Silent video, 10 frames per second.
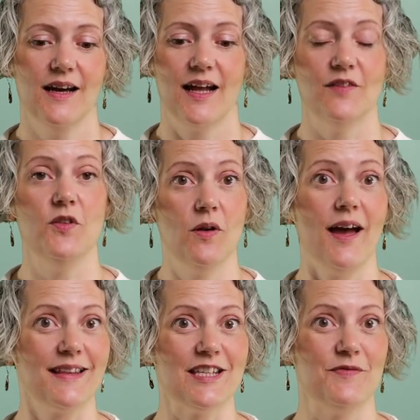And if you
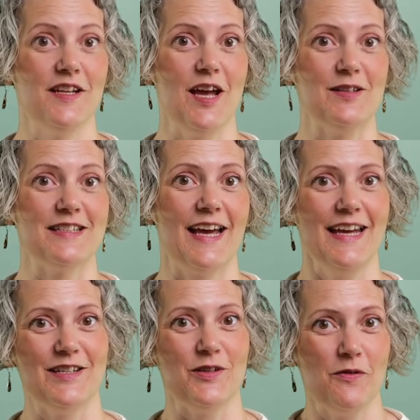like this video
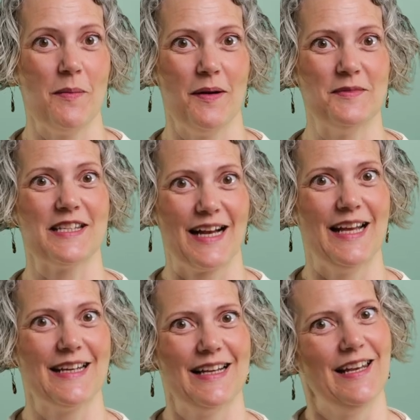today, do remember to
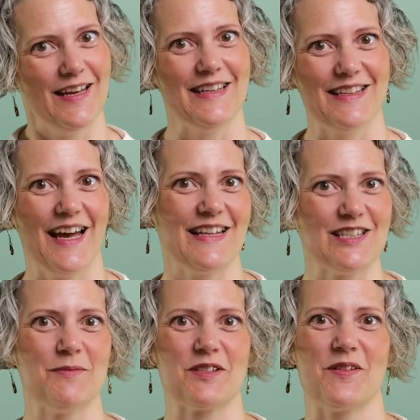click like and
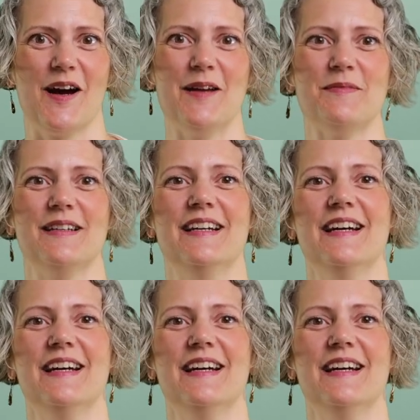subscribe.